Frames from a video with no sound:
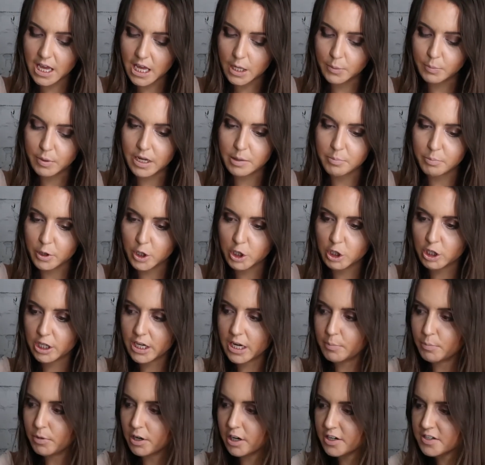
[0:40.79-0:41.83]
and we had
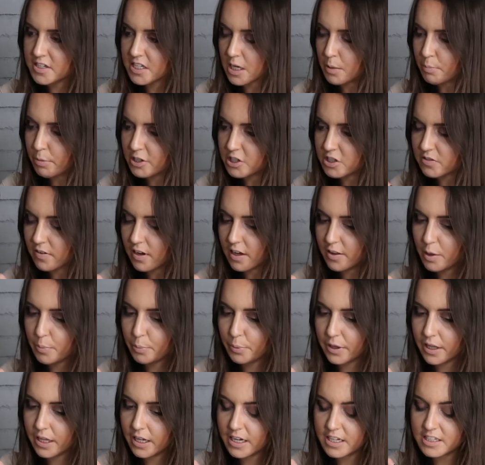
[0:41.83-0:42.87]
Mercury and Mars and a bunch of other
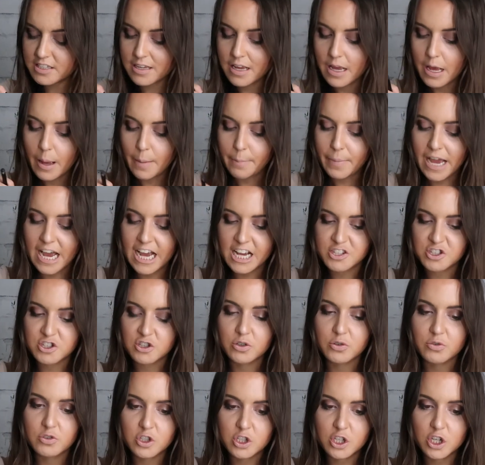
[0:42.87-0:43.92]
planets pass
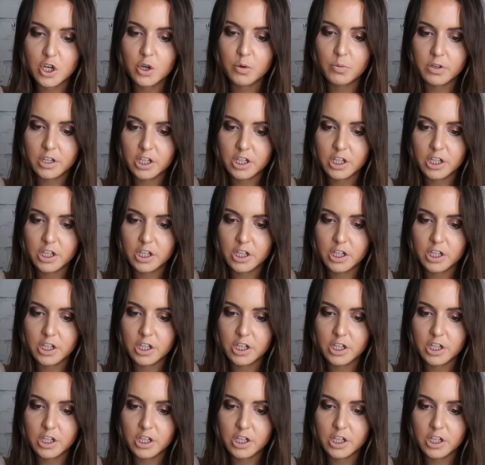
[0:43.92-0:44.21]
through too,